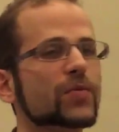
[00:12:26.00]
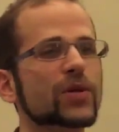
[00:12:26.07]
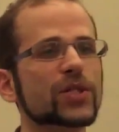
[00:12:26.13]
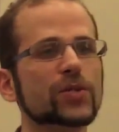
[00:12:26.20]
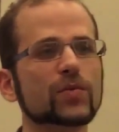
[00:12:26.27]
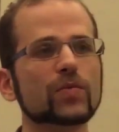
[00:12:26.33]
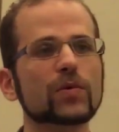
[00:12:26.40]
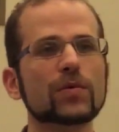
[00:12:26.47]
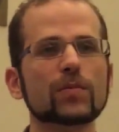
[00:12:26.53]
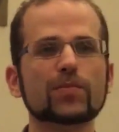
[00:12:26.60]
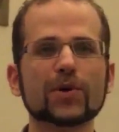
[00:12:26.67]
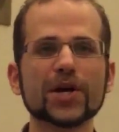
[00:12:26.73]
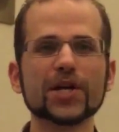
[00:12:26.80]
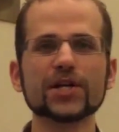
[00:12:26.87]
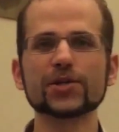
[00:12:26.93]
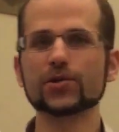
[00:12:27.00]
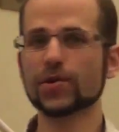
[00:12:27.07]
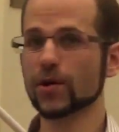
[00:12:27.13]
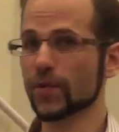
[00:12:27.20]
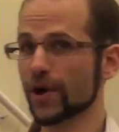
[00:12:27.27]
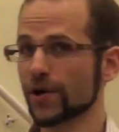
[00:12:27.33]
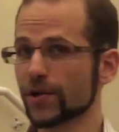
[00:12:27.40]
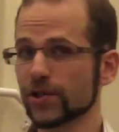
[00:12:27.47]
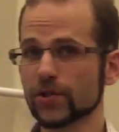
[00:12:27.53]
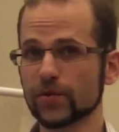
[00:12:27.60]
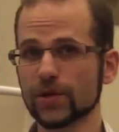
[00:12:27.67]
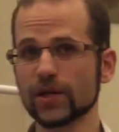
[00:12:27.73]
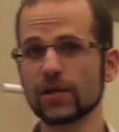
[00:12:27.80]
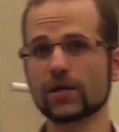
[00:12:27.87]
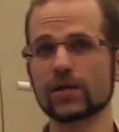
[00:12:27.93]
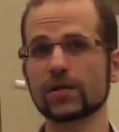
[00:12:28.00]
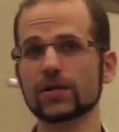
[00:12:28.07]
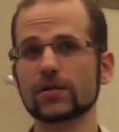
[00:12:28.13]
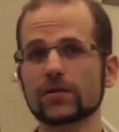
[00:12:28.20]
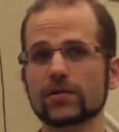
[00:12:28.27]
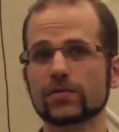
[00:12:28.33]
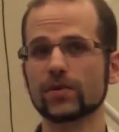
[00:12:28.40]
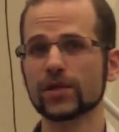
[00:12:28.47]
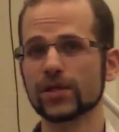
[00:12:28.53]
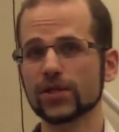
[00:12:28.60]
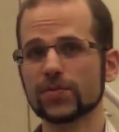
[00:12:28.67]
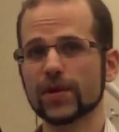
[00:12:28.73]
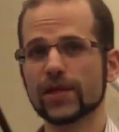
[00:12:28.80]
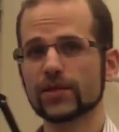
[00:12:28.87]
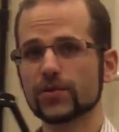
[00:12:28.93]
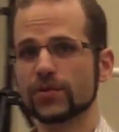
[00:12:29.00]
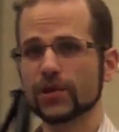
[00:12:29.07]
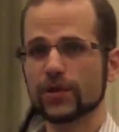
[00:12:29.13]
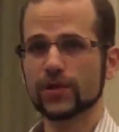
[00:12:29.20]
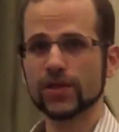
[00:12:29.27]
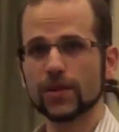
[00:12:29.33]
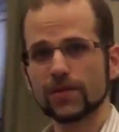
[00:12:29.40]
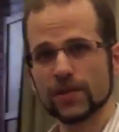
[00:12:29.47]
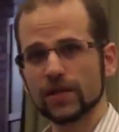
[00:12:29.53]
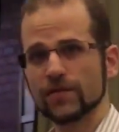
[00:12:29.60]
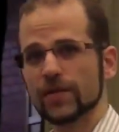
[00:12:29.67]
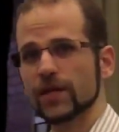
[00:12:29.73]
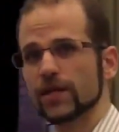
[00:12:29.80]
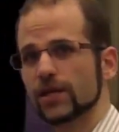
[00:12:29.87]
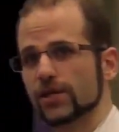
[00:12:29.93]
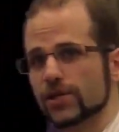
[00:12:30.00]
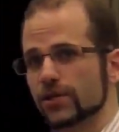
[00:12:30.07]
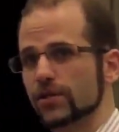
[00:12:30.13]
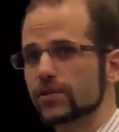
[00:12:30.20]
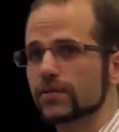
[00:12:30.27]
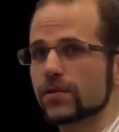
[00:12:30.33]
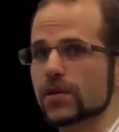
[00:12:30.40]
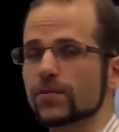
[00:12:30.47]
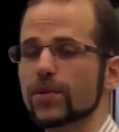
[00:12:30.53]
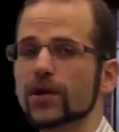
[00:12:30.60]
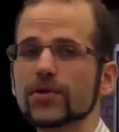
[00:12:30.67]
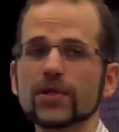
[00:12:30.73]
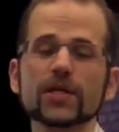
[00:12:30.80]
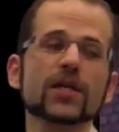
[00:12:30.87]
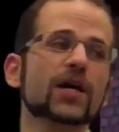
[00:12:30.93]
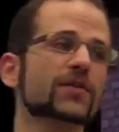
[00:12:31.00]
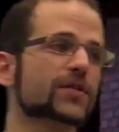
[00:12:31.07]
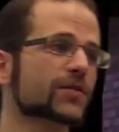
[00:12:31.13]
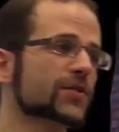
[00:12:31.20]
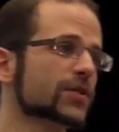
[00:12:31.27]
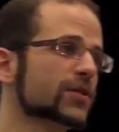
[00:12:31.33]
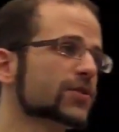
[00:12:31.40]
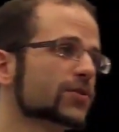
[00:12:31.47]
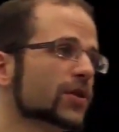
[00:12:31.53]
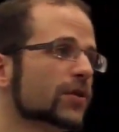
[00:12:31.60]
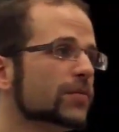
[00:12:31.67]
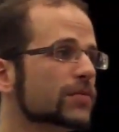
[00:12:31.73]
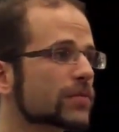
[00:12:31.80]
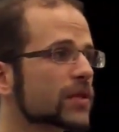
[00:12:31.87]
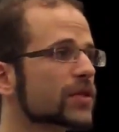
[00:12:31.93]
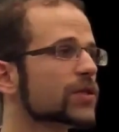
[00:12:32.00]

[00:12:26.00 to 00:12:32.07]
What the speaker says: it was Brain Injury Awareness Week, this past week, or something of that nature. Post-concussive syndrome